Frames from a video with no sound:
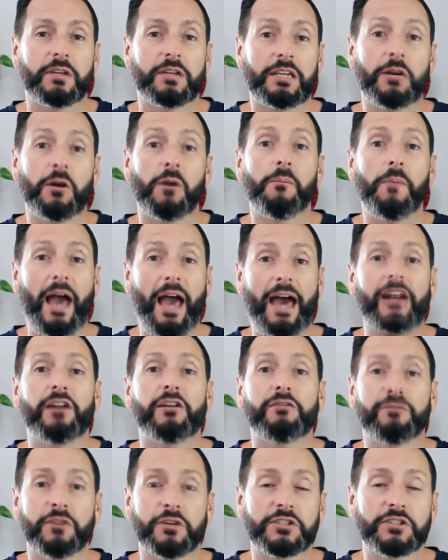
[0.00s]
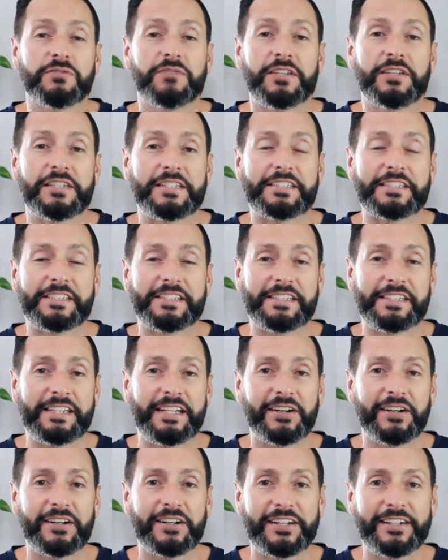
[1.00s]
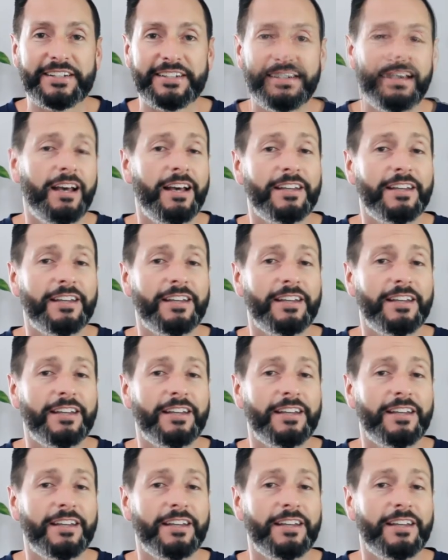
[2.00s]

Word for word: you know, had our first visit to the area.